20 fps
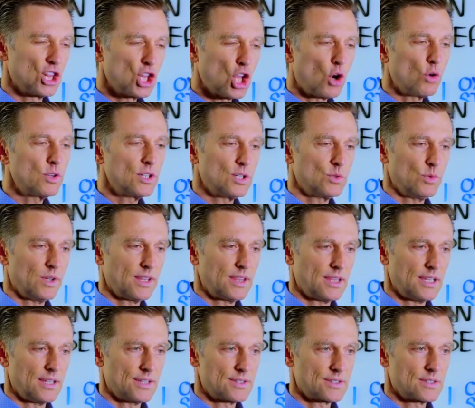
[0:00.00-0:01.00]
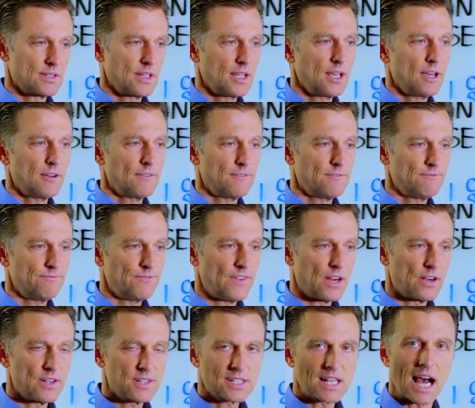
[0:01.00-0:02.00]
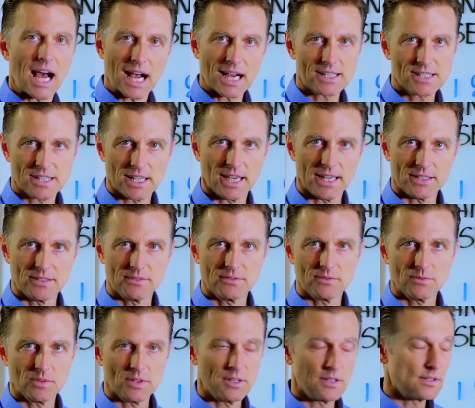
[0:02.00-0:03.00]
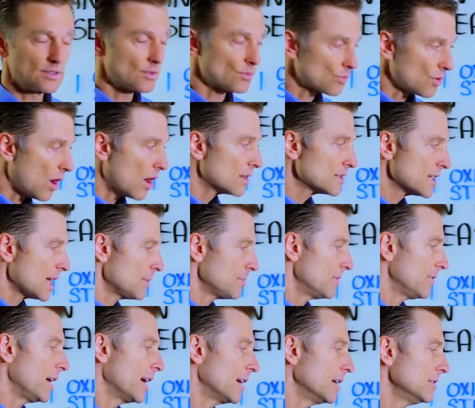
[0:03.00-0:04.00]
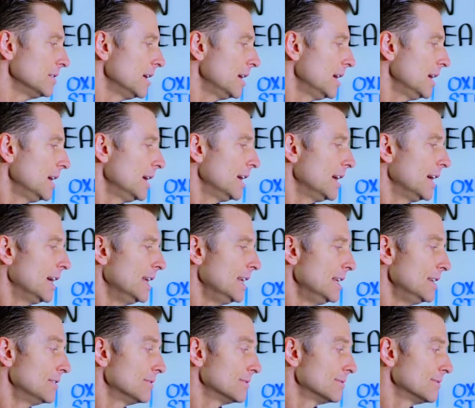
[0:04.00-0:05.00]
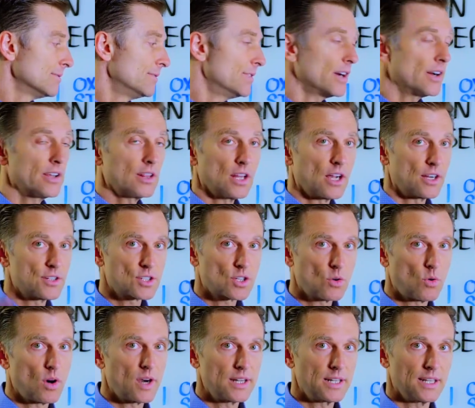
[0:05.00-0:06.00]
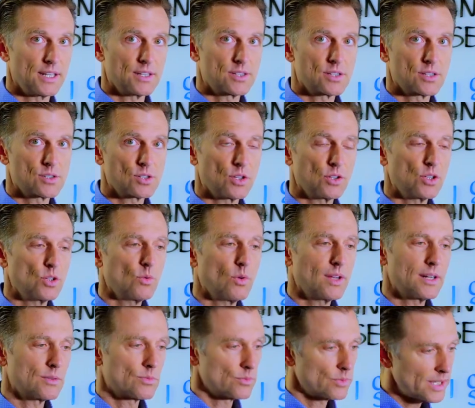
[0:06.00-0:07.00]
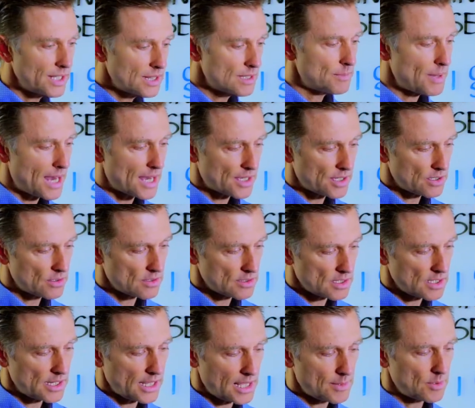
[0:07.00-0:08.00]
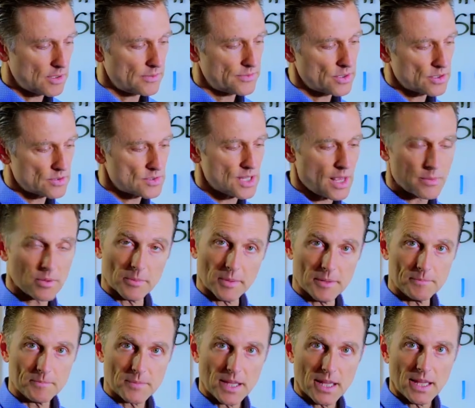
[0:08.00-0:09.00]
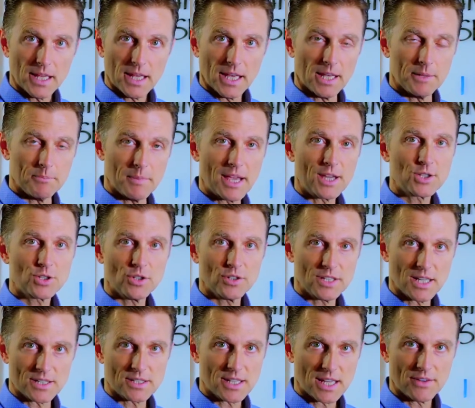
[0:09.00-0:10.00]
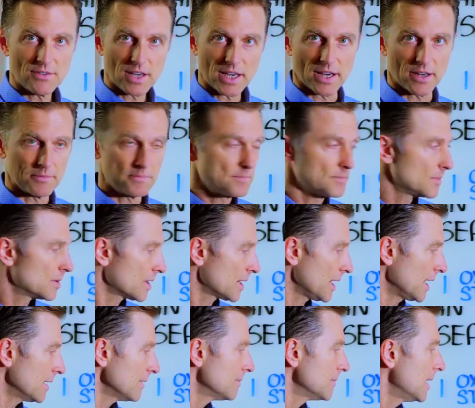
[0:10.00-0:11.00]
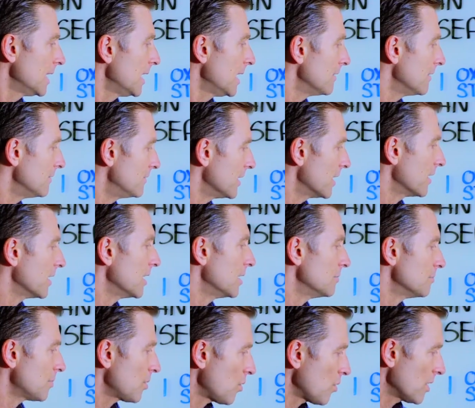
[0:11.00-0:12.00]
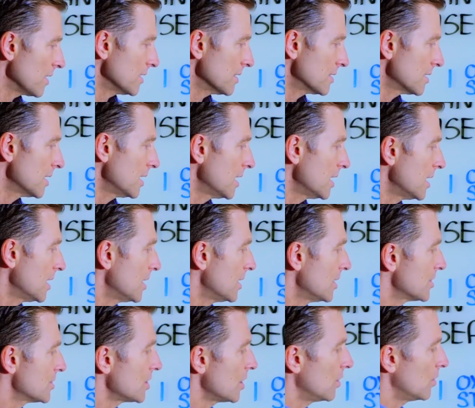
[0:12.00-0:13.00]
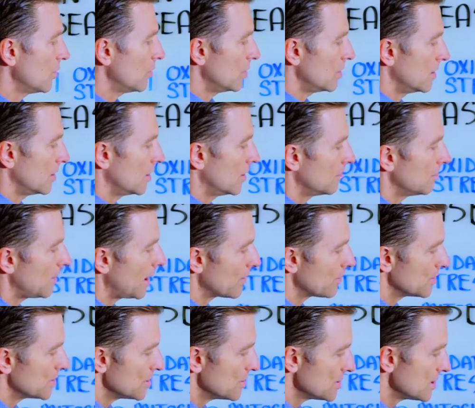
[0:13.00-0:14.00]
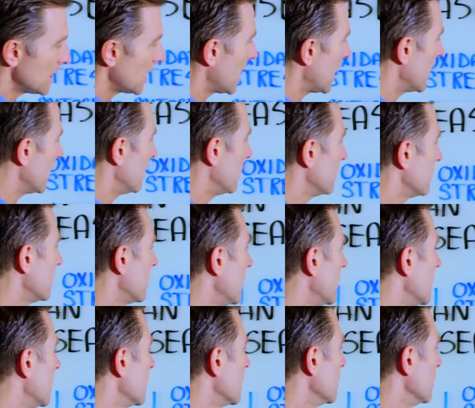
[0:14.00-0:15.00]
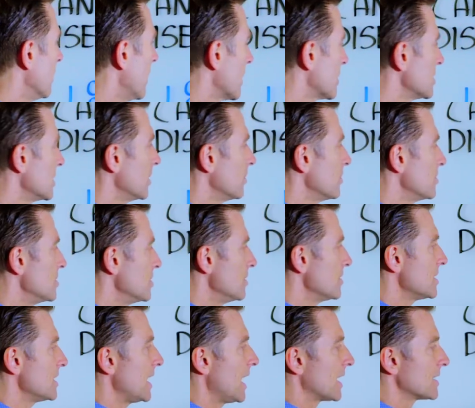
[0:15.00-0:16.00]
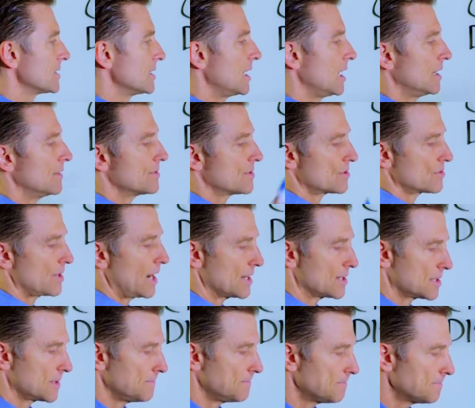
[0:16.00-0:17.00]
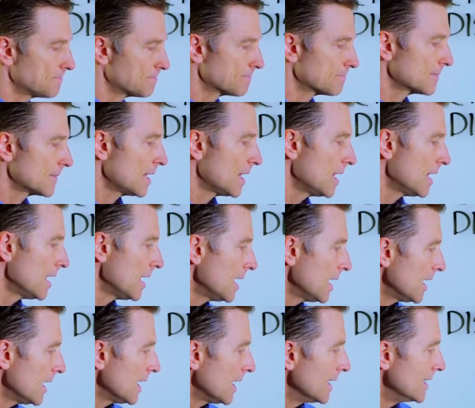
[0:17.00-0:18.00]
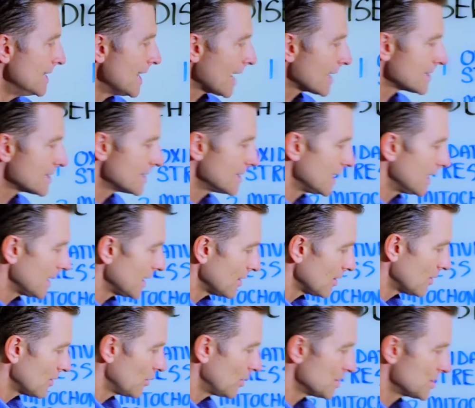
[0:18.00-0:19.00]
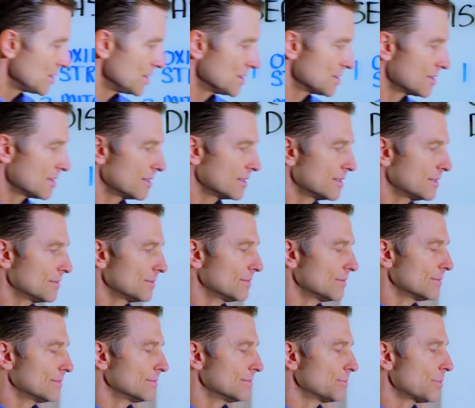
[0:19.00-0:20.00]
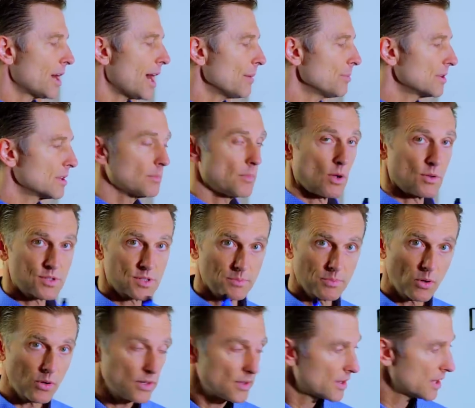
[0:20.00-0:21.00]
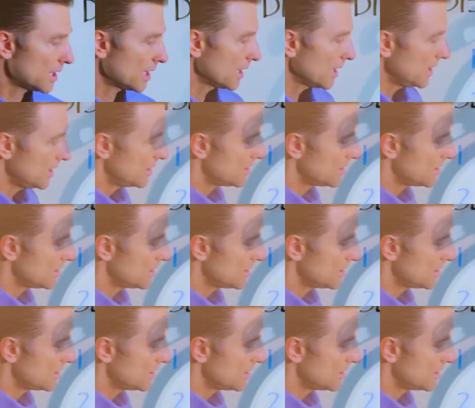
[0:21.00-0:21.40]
loaded with this ferrous oxide, the wrong type of iron, and in very large quantities. So you want to read the back of the label of your supplement and make sure it doesn't have iron, okay? Very important. So by reducing iron, you'll actually reduce the oxidative stress. Next thing, which is probably the most important thing,